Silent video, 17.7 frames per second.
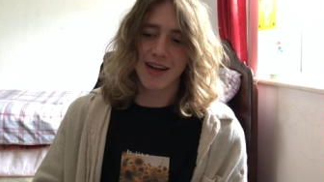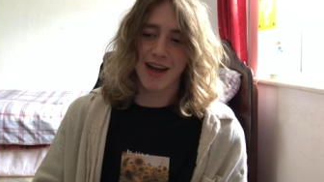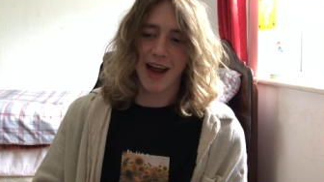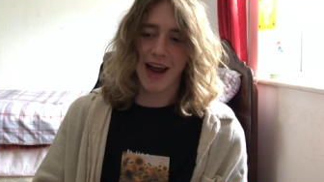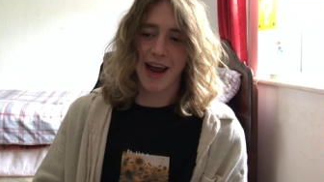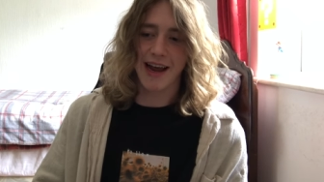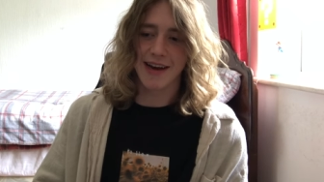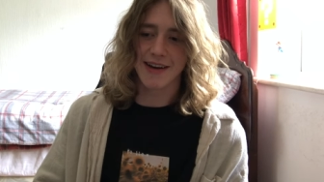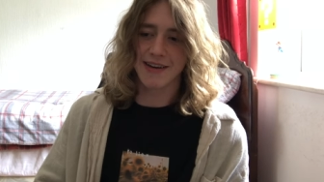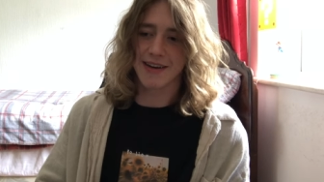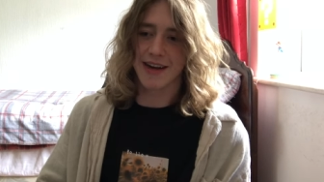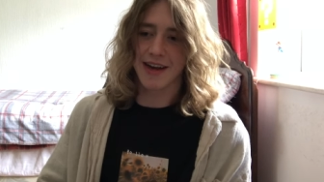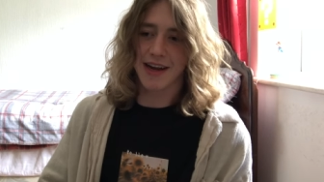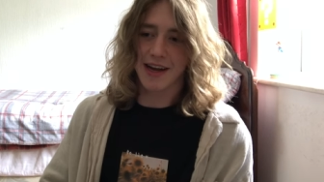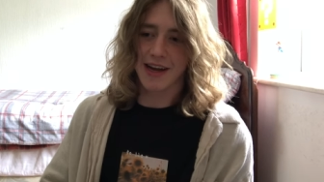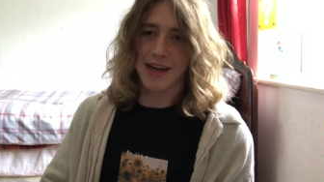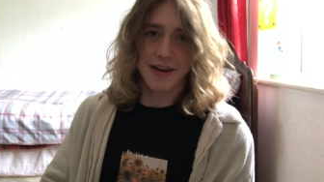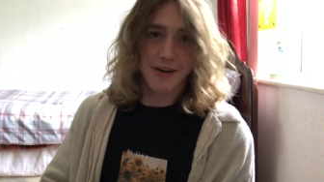and
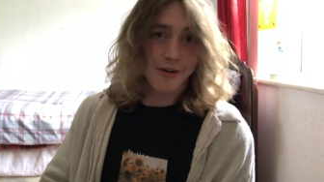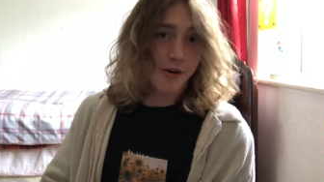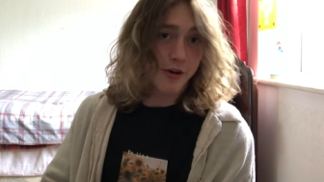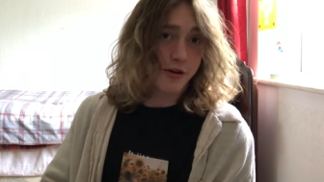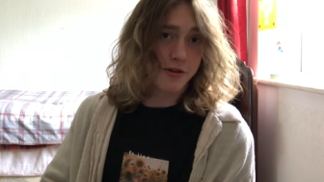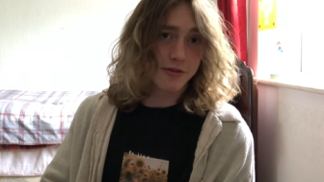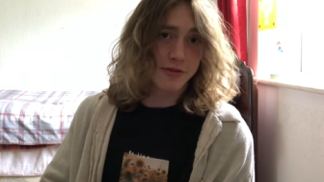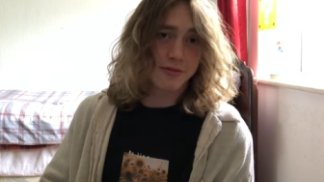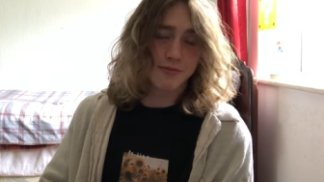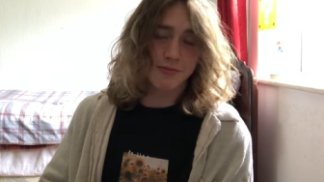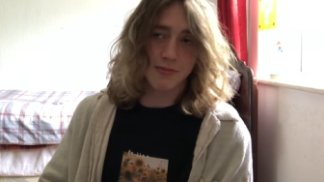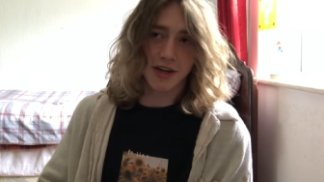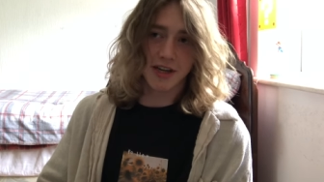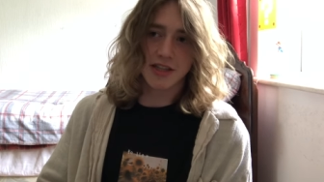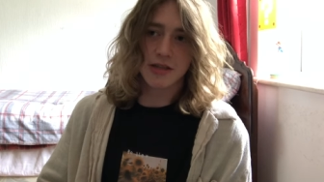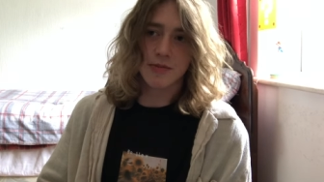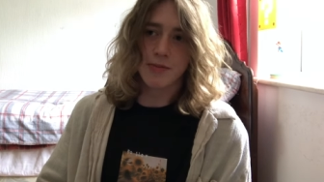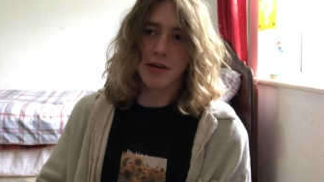it hurt my
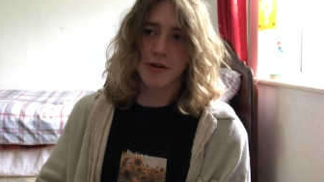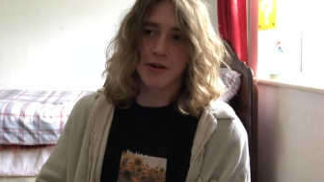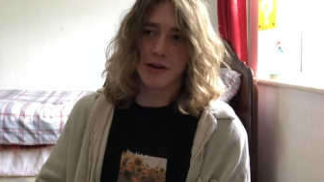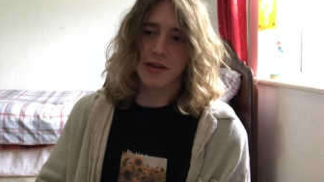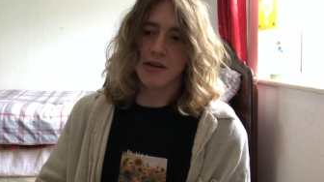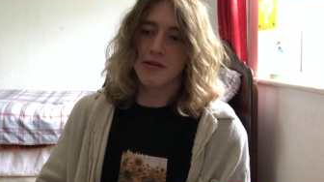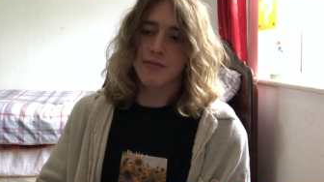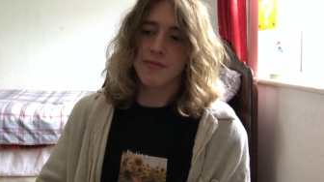spirit.